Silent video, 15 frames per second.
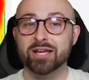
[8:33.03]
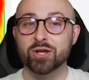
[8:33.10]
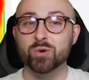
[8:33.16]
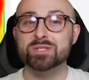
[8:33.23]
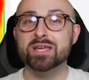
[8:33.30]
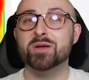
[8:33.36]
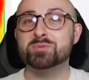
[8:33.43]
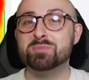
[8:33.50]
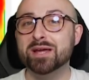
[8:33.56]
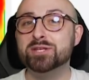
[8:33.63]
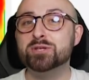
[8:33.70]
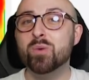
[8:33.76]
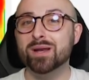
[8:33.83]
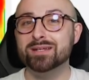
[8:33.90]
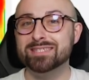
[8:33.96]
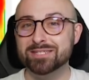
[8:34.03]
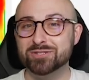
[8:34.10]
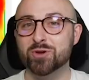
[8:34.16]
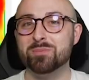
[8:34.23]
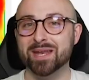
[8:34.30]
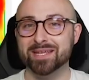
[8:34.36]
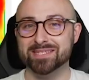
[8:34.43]
Coutinho has played
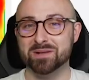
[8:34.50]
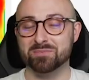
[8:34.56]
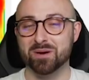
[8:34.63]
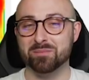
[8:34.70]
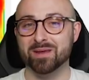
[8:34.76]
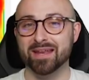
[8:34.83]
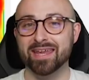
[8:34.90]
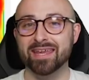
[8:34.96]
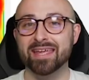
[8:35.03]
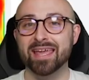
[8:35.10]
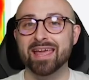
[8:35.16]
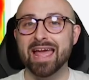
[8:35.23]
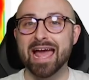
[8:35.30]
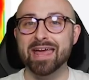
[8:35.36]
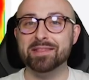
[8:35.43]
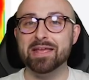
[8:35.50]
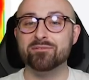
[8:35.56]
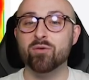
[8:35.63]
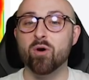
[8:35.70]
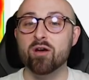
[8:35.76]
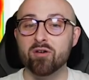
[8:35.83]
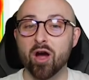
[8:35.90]
22 minutes in the Premier League, and
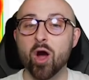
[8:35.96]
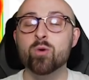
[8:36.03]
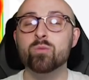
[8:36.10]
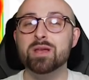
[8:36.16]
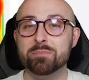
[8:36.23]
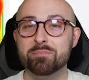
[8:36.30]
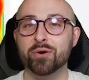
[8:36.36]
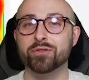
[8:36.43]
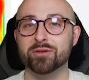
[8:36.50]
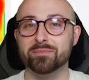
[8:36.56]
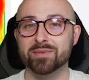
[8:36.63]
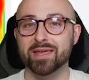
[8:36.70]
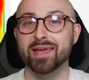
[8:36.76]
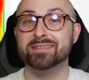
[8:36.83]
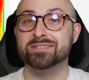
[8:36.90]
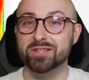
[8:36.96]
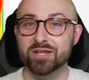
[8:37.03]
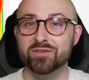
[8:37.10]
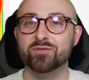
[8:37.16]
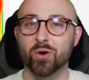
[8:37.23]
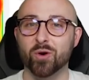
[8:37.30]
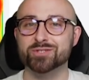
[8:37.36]
therefore I've only put them there so
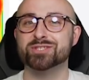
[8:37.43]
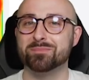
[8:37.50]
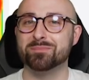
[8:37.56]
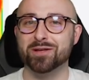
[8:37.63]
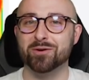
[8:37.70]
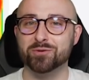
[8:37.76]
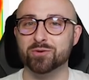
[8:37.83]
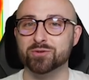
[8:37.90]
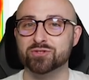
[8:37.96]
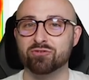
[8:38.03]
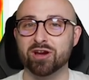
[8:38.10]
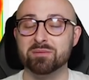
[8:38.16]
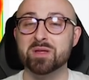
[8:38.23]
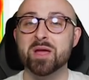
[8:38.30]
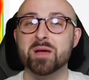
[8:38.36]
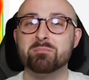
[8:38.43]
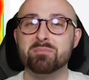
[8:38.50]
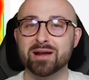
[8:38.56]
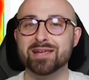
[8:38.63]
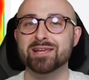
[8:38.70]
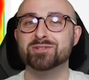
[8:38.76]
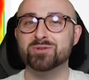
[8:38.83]
that you've got something on your screen.
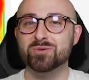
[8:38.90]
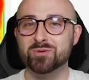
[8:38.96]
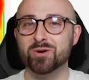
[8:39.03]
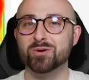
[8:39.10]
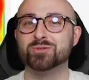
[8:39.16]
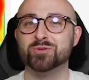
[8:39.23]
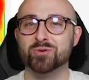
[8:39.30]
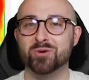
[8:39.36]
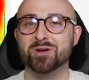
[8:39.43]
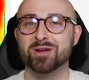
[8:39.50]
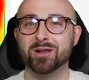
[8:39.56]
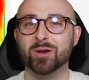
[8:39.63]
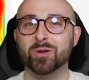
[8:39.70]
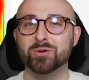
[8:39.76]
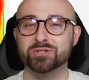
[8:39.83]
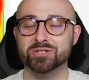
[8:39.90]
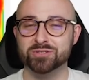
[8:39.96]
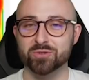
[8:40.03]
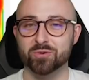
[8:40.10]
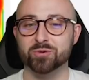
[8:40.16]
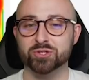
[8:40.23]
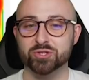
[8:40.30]
Please do not draw
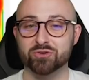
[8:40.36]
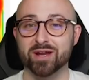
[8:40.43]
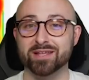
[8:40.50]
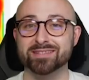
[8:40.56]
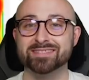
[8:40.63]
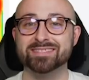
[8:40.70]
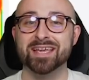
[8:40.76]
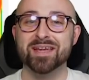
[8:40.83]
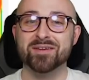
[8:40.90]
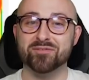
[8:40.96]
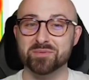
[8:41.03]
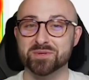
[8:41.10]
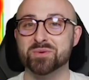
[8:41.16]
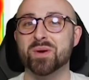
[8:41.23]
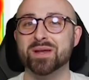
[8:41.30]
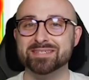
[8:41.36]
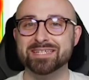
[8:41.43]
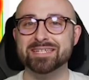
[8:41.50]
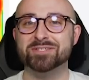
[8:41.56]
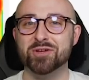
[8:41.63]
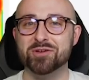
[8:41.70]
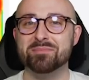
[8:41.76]
conclusions or trends from
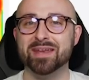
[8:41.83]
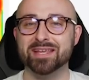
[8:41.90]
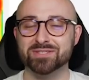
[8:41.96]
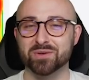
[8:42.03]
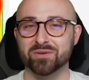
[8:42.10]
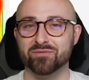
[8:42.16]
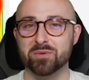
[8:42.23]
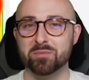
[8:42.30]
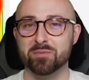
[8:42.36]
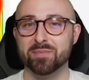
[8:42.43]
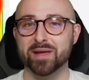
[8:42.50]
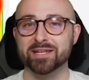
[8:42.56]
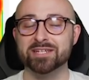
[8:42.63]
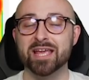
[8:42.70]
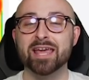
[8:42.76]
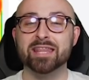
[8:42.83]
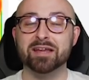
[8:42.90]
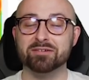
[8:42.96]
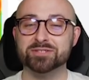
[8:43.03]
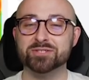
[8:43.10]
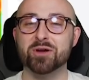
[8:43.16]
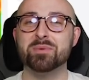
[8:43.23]
22 minutes on a football pitch.
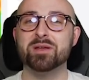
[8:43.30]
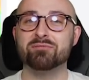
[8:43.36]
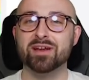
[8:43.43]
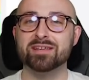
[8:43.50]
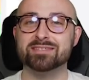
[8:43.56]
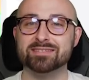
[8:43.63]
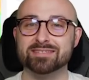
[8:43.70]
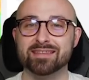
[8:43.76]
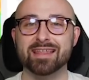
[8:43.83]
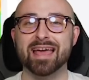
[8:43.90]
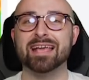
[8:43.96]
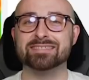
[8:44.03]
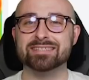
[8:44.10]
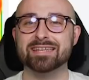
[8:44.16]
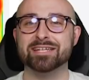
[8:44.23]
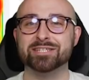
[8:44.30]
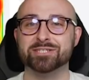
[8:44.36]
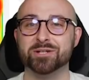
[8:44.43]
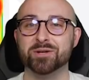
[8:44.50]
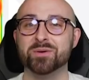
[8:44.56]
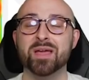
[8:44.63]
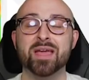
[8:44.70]
There are so many reasons that that is an
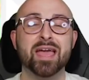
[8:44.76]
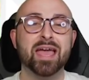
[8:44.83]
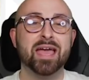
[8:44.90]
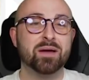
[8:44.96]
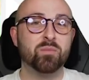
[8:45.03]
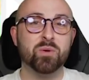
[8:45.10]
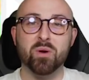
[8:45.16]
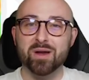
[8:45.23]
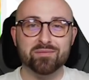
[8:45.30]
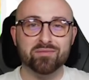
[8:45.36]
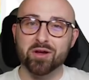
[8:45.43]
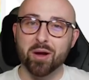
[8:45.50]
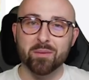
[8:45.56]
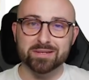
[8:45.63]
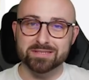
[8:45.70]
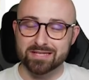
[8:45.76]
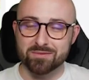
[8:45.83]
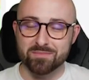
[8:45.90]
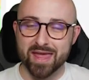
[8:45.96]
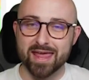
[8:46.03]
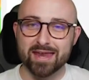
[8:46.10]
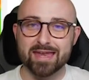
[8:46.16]
issue. We won't even go into
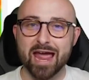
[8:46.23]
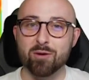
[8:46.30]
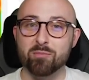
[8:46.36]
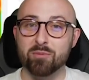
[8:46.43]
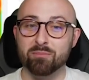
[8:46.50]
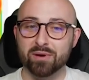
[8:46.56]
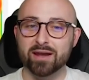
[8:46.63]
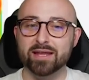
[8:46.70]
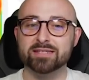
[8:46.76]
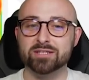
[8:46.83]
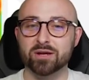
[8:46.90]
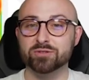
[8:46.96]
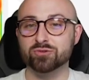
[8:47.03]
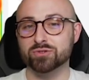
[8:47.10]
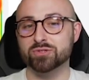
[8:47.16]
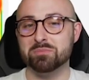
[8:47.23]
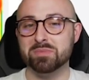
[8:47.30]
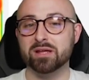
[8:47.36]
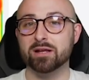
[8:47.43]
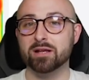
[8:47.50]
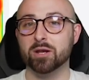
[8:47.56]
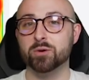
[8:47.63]
them here now, but please don't draw too
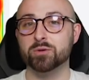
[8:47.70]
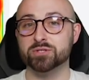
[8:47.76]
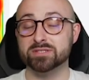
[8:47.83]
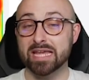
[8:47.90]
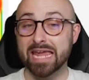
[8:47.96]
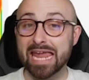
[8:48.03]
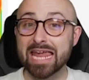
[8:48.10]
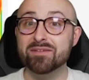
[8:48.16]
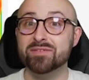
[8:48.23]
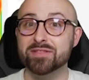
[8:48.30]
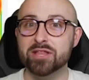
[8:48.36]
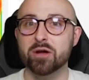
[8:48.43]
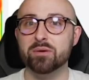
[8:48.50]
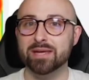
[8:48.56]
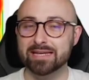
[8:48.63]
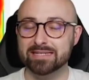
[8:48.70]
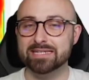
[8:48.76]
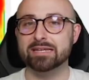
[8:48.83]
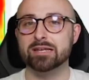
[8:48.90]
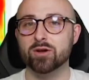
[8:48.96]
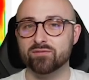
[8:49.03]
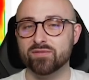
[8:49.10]
many conclusions, even though he
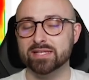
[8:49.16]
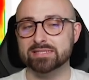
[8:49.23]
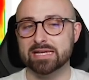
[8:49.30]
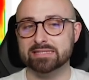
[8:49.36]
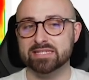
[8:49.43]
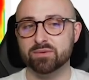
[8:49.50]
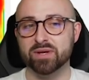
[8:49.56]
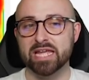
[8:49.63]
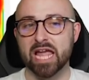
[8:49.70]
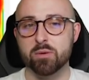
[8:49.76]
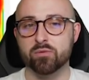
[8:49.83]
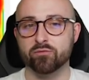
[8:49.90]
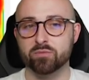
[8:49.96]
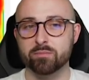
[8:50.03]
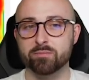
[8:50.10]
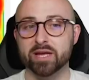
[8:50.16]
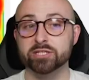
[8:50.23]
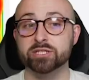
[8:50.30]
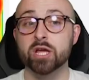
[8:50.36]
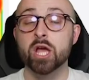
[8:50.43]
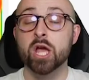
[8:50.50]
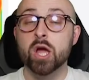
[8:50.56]
did look fantastic when he came on from the
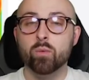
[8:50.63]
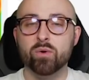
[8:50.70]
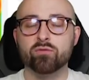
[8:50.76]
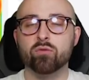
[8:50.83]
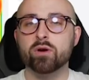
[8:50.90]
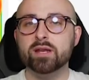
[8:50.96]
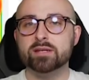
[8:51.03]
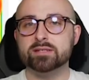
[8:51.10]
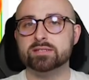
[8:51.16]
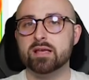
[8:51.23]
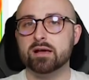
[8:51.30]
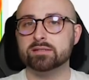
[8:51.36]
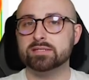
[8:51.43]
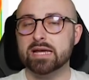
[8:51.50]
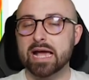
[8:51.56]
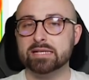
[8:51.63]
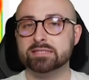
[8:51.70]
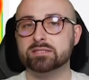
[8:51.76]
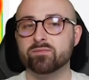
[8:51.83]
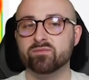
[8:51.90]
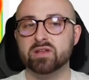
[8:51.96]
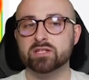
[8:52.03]
bench. We've already discussed
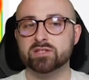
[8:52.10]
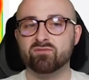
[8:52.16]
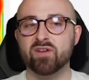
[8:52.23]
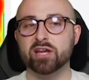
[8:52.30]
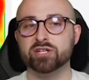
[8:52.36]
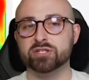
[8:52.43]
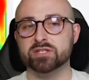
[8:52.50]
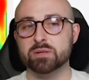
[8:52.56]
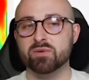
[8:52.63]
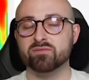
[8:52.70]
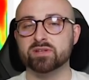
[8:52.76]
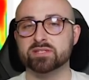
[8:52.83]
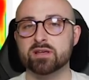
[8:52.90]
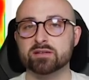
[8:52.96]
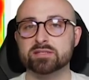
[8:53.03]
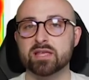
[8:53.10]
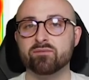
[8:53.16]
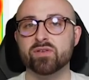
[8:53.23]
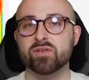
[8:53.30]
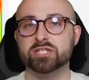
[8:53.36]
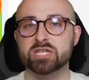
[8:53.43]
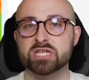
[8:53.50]
Aston Villa's fixtures, and we've discussed their
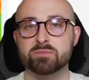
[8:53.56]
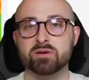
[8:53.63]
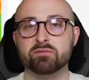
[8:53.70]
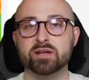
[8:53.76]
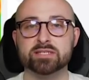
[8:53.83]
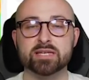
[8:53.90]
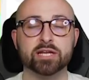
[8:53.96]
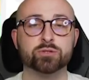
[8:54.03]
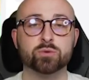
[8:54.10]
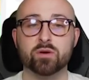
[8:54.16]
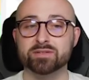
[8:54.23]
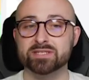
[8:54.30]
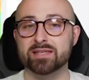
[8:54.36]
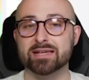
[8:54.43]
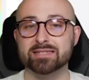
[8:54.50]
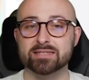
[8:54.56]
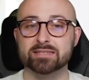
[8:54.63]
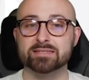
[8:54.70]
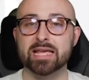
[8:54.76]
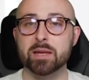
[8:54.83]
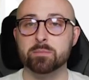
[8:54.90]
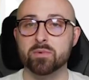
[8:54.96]
fixtures to be rescheduled. Obviously, that's the
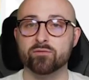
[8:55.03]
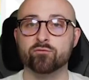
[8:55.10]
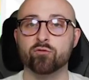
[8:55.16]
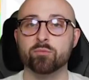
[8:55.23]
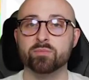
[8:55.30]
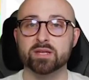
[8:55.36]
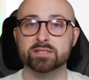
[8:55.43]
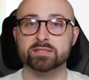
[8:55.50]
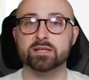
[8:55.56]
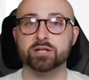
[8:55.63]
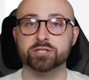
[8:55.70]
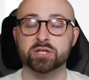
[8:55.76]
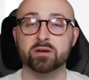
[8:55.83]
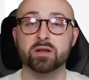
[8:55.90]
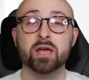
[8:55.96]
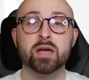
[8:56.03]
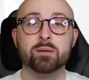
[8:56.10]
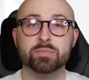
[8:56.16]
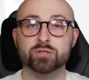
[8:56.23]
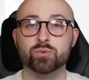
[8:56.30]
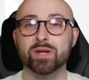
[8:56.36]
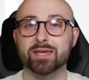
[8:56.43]
same from the discussion
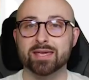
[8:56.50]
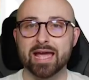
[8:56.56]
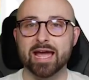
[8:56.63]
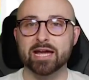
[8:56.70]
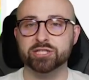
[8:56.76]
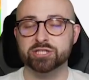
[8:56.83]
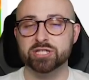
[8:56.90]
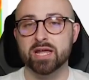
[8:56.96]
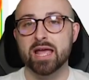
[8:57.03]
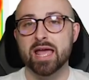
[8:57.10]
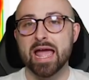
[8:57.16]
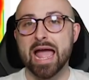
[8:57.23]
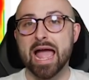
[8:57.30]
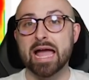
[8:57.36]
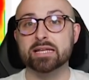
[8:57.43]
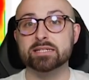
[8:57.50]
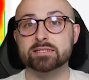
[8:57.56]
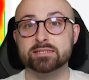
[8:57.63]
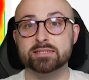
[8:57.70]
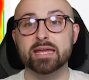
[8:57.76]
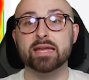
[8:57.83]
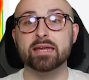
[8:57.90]
between Cash
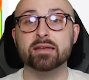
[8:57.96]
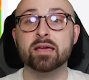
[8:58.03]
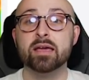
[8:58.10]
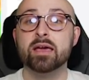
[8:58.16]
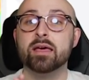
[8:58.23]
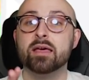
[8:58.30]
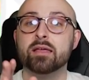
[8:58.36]
and Dean.